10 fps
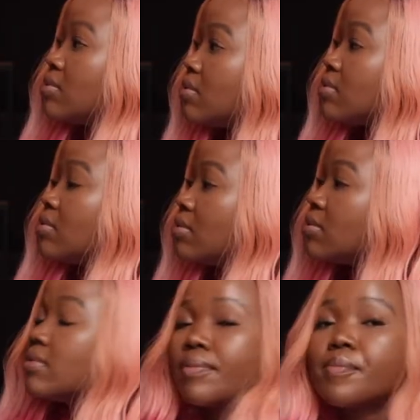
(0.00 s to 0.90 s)

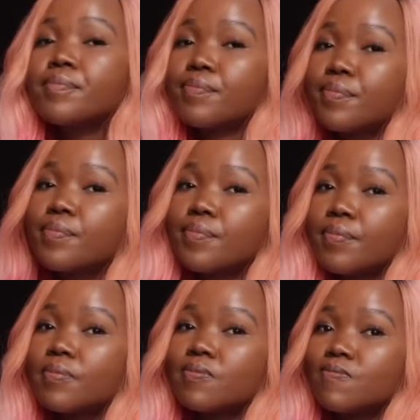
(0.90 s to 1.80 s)

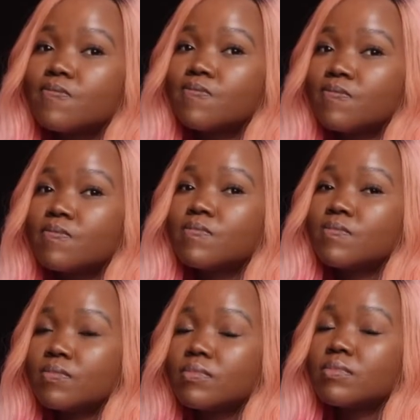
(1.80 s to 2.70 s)

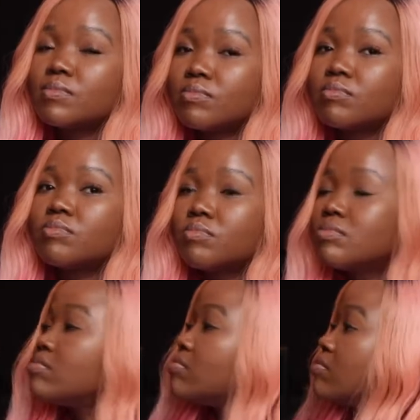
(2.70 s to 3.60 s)

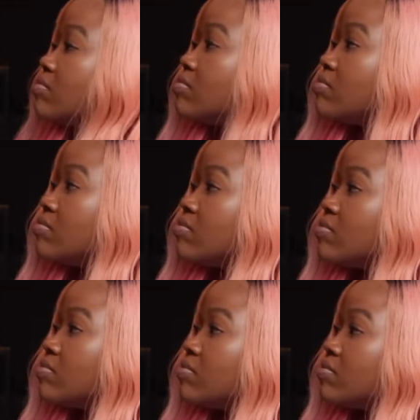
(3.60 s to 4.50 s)

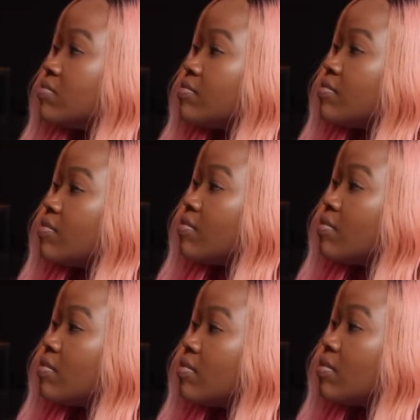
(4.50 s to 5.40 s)

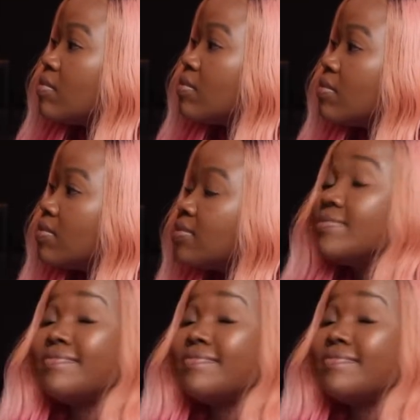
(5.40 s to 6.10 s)
(not speaking)